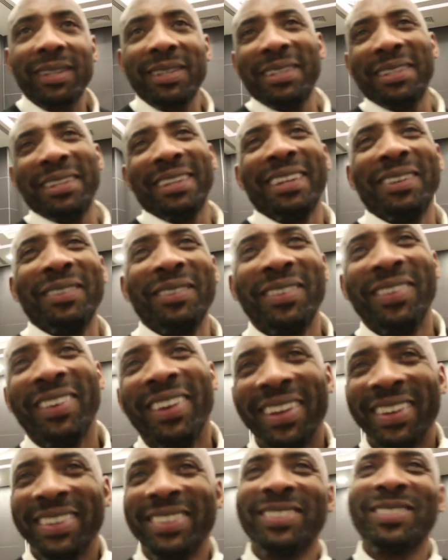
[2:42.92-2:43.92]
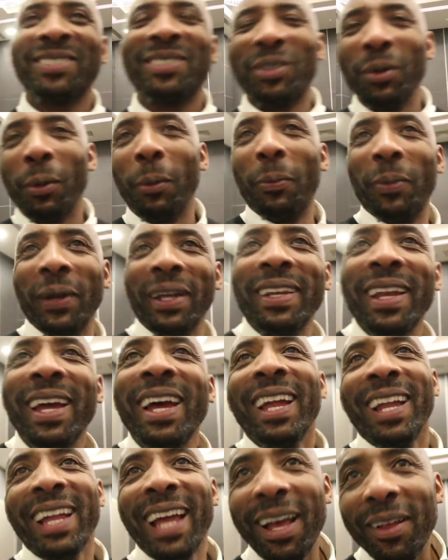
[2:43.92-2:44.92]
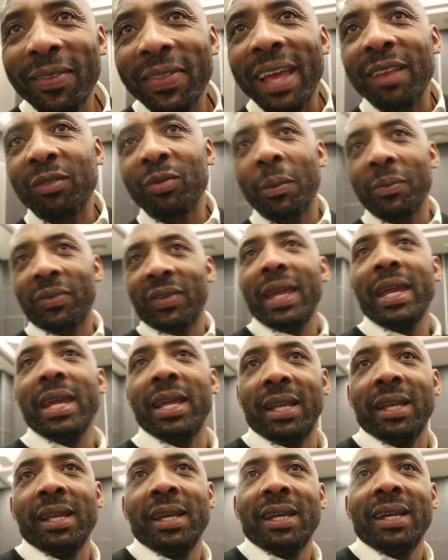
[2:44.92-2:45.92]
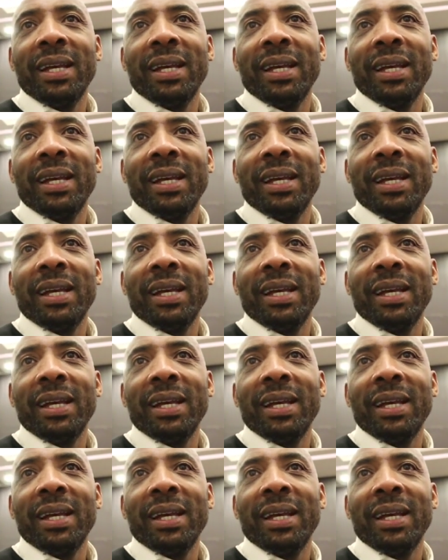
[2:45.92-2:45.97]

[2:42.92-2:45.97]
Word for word: yeah, I remember. No, I remember. That, that's what I'm saying.